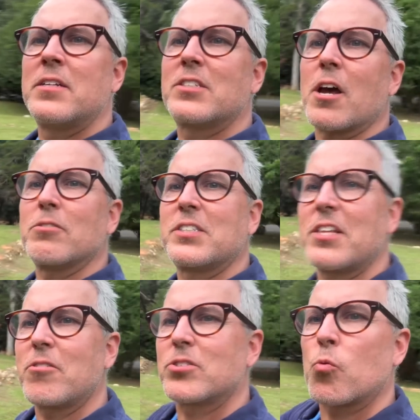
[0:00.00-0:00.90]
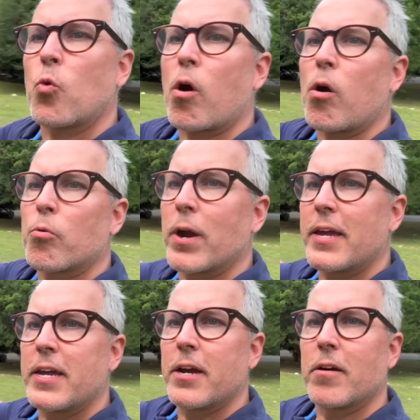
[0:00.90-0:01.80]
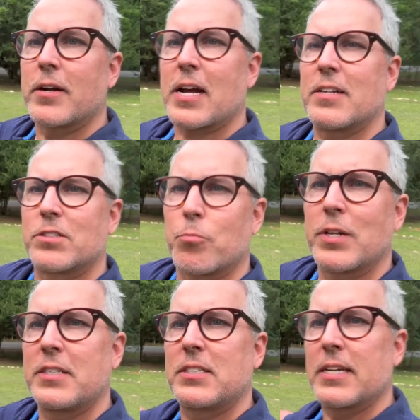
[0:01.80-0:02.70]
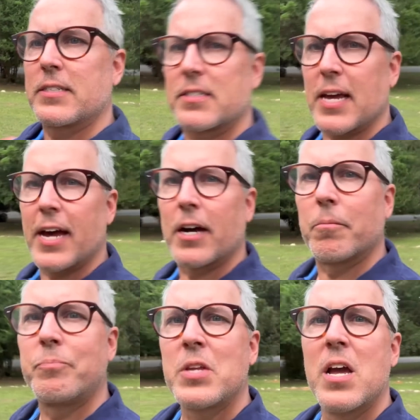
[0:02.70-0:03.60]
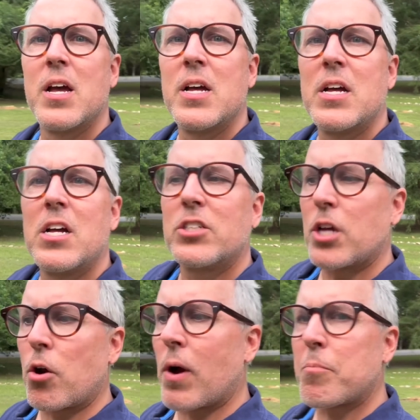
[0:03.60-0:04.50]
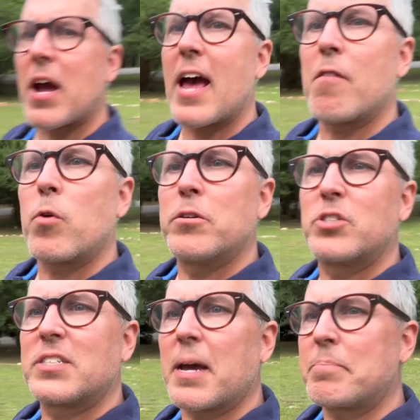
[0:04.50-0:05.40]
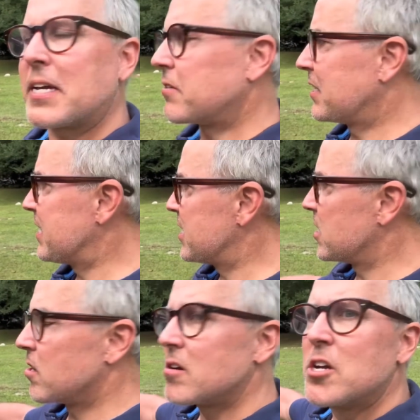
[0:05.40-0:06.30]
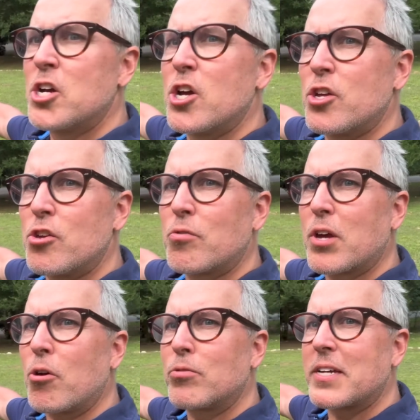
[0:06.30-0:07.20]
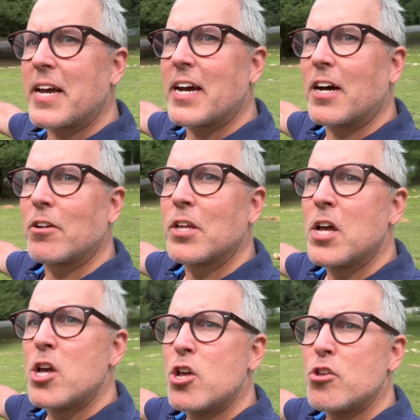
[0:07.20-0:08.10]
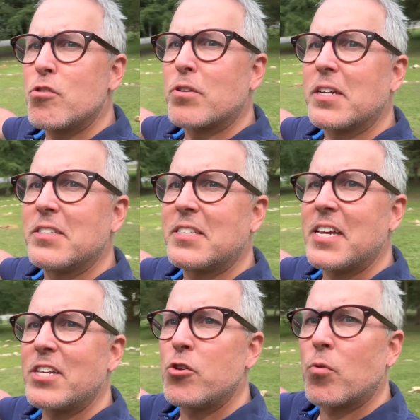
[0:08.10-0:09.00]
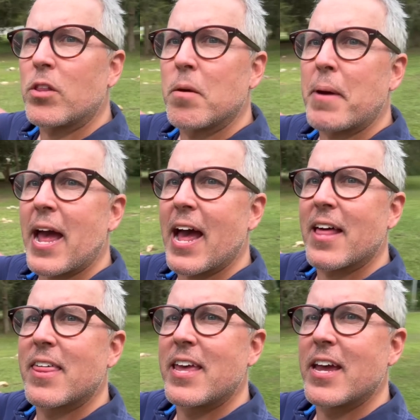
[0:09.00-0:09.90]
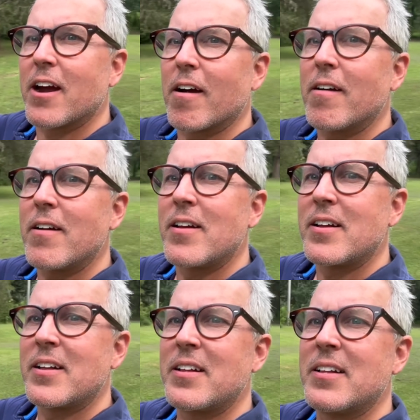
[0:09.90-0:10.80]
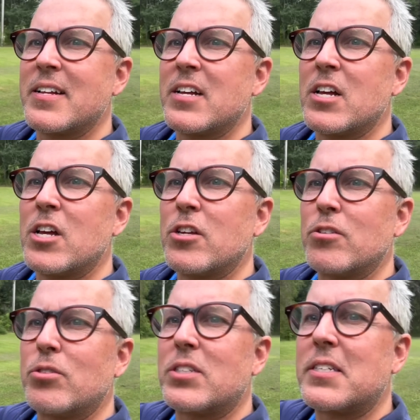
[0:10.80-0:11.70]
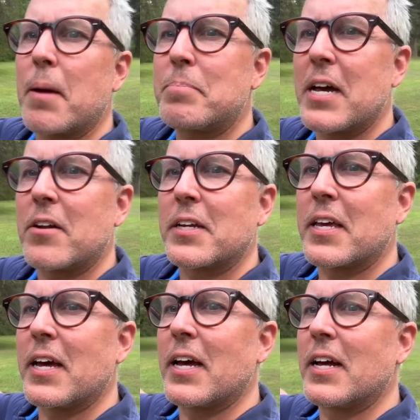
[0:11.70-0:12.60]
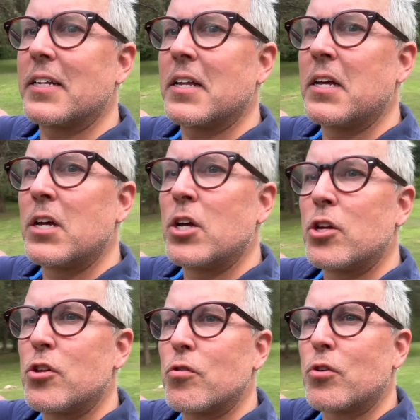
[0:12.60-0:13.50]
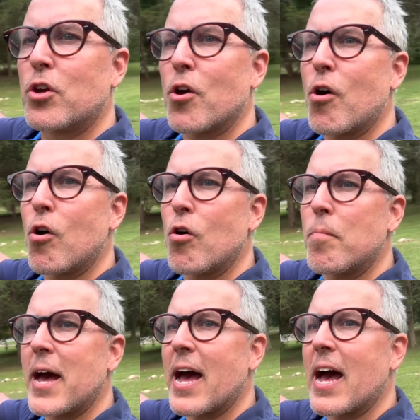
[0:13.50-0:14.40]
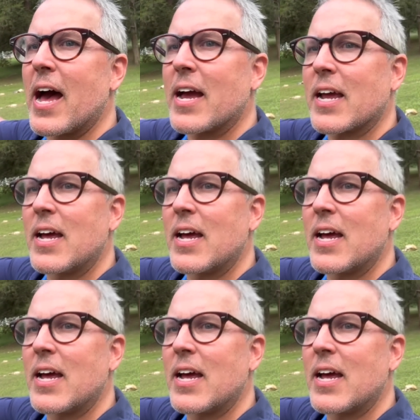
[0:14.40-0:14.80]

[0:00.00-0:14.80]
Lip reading: So see, there's a wall right here. It kind of really sinks down. So I'm gonna have where you step down here, you go down, you continue on the path here, you step down again, you go back.